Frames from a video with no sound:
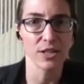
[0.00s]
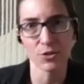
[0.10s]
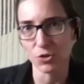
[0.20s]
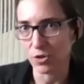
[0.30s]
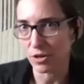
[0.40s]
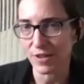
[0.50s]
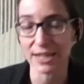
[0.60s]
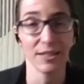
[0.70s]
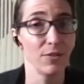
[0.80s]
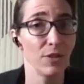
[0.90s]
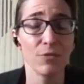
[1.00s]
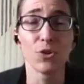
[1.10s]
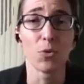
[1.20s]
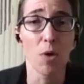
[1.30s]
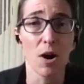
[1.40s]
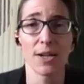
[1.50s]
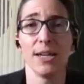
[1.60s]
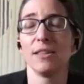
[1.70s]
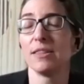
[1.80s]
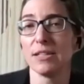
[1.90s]
There's a lot of activity. If you're
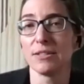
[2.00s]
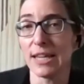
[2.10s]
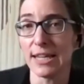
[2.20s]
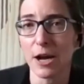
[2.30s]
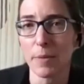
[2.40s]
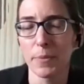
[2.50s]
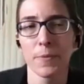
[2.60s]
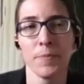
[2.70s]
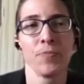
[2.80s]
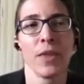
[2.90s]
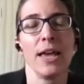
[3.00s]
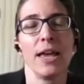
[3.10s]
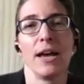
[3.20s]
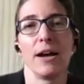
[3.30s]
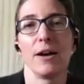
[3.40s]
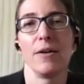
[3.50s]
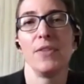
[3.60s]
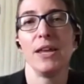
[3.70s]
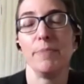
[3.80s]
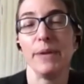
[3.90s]
walking, things heat mm-hmm. up. Uh,
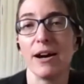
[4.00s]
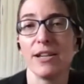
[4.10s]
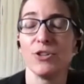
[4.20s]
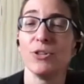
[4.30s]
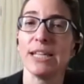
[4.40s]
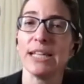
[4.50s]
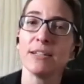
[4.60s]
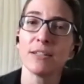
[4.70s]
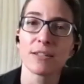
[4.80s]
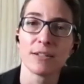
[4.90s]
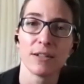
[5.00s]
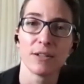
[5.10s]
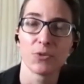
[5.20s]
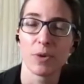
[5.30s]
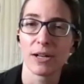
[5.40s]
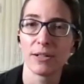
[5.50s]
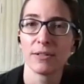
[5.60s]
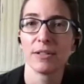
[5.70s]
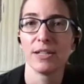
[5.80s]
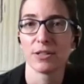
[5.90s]
then behind your knees as
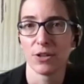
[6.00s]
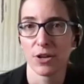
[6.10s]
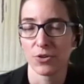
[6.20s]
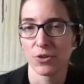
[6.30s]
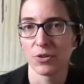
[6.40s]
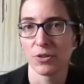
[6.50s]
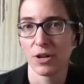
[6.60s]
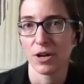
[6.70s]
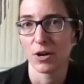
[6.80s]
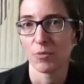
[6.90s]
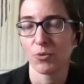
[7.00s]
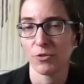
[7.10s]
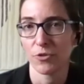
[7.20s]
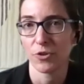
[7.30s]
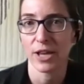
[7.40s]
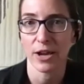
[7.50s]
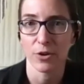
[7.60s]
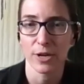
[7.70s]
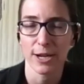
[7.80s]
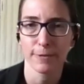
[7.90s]
well is another uh, preferred
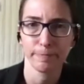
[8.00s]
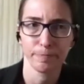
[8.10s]
area,